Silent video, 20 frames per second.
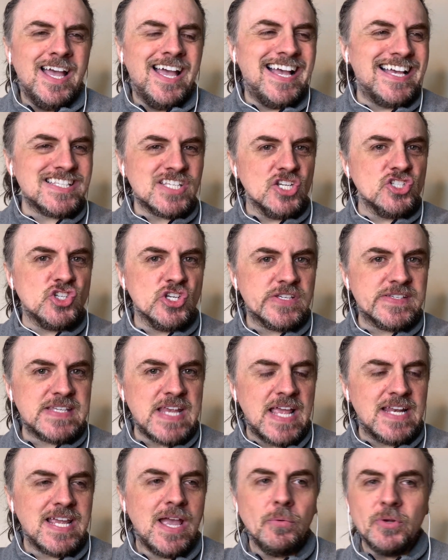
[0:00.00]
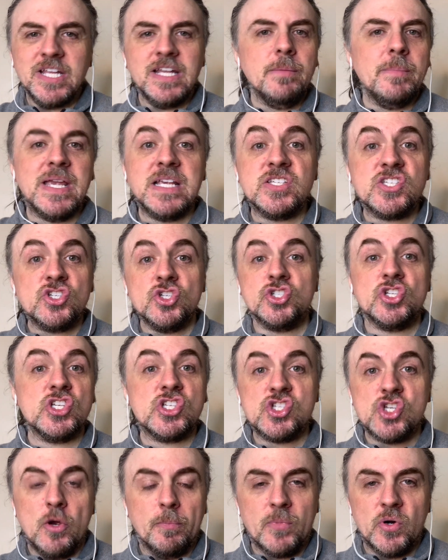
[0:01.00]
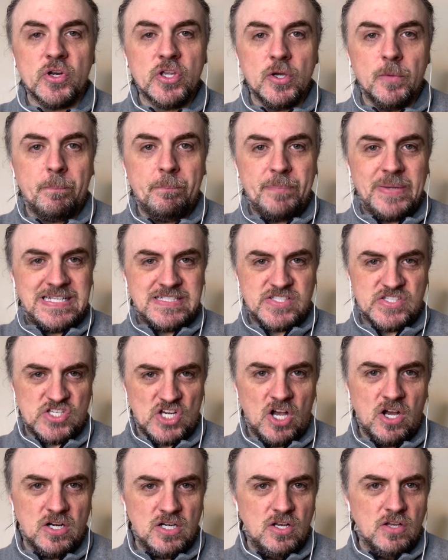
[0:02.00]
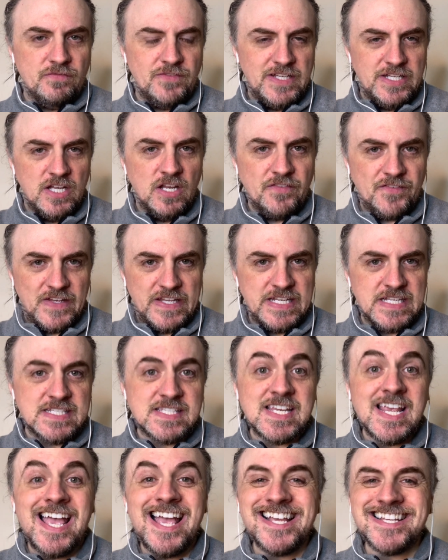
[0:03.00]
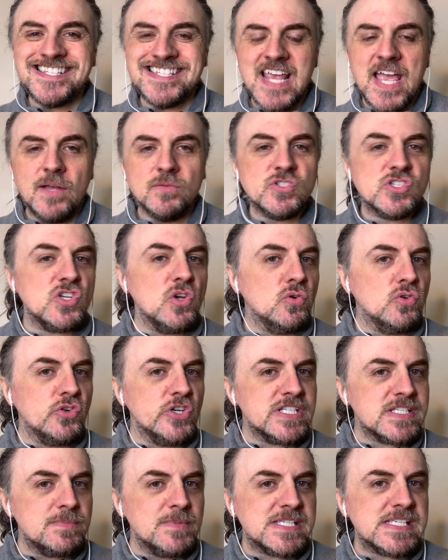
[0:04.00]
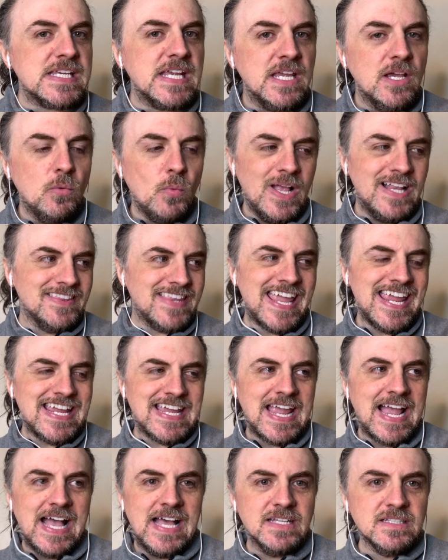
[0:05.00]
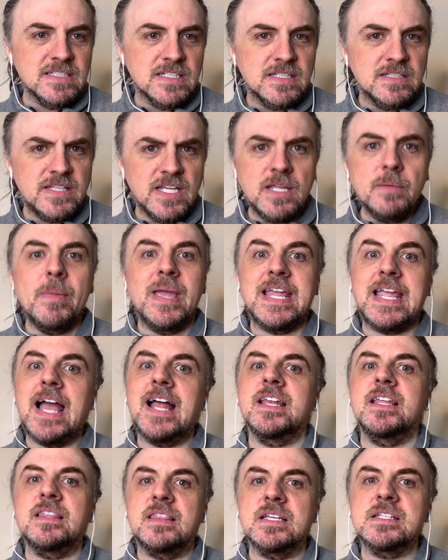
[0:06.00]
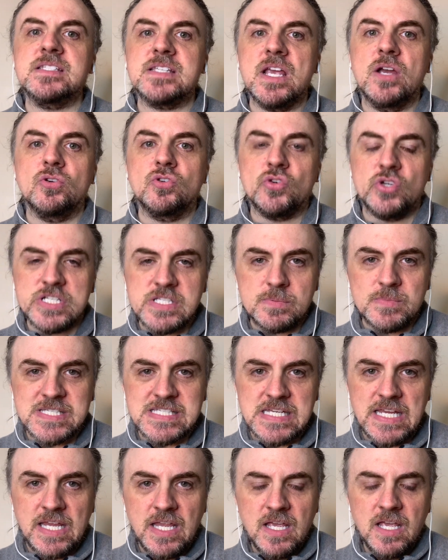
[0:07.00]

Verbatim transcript: As I just said, how can they make such a summery, upbeat song, Lovely Loveliness, sound so Christmassy? Well, they can. They can make anything sound Christmassy.